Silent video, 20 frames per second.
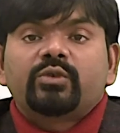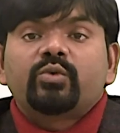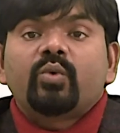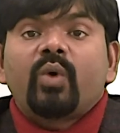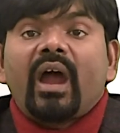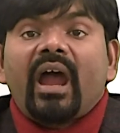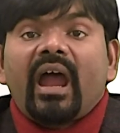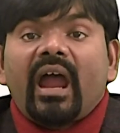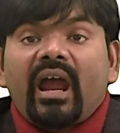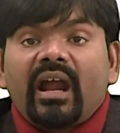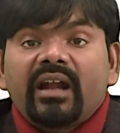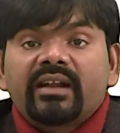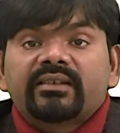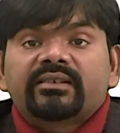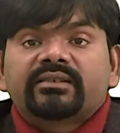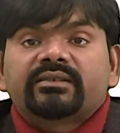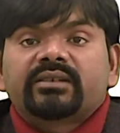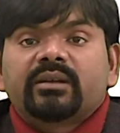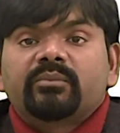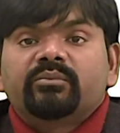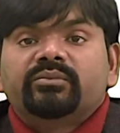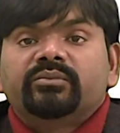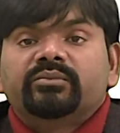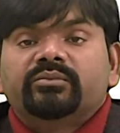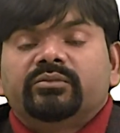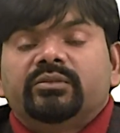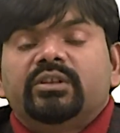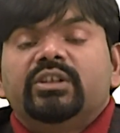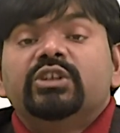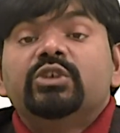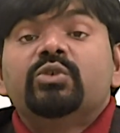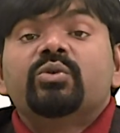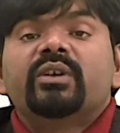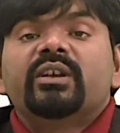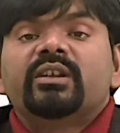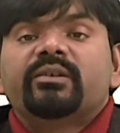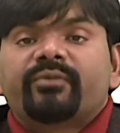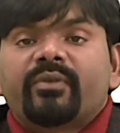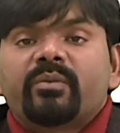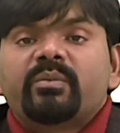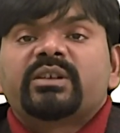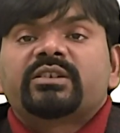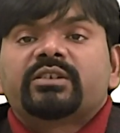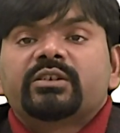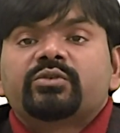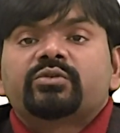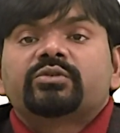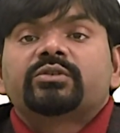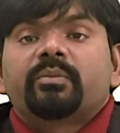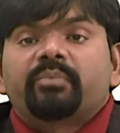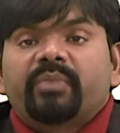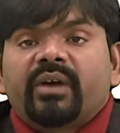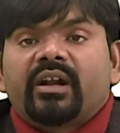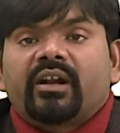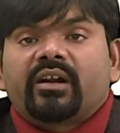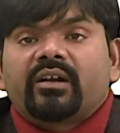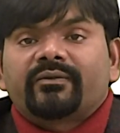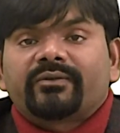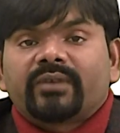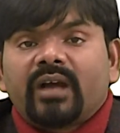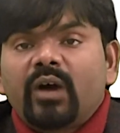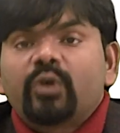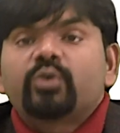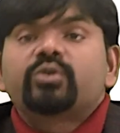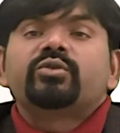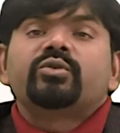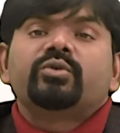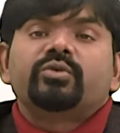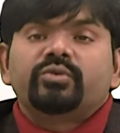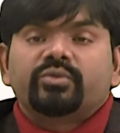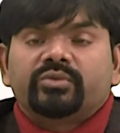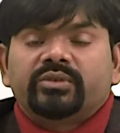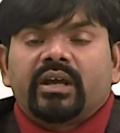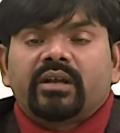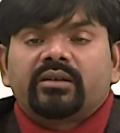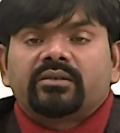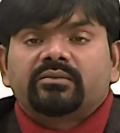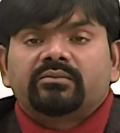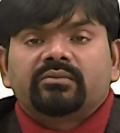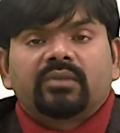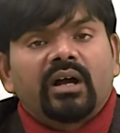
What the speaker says: to add some new information to the paragraph, how do you do that?